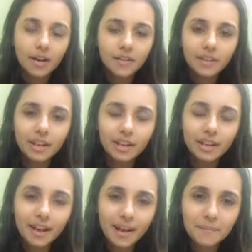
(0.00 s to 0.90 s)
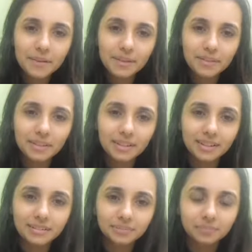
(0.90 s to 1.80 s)
Uday. Hi,
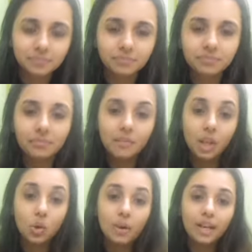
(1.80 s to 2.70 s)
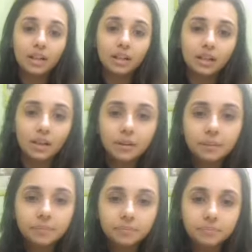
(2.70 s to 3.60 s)
Mahendra. Quick.
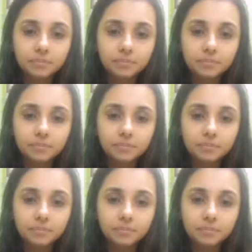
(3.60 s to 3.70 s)
Um,